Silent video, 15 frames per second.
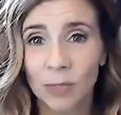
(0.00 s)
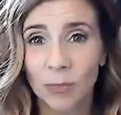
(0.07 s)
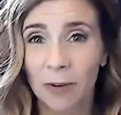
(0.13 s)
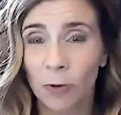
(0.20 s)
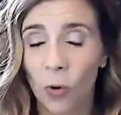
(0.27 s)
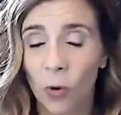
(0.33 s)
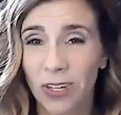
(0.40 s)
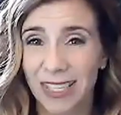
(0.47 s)
but
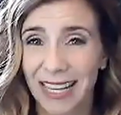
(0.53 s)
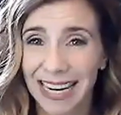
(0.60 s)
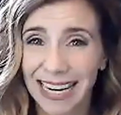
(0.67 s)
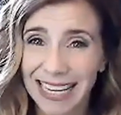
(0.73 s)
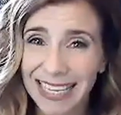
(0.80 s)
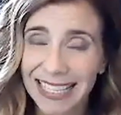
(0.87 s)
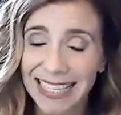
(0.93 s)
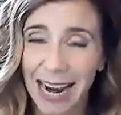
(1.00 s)
of course that
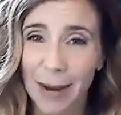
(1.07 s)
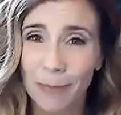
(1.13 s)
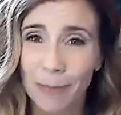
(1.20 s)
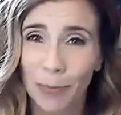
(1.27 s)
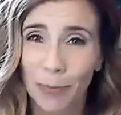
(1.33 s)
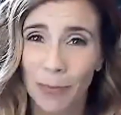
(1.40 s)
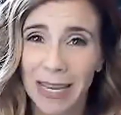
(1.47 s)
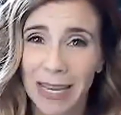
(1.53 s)
is time
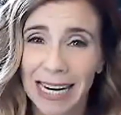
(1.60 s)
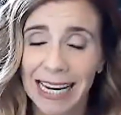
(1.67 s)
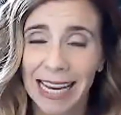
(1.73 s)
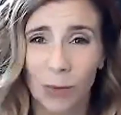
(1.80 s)
permitting,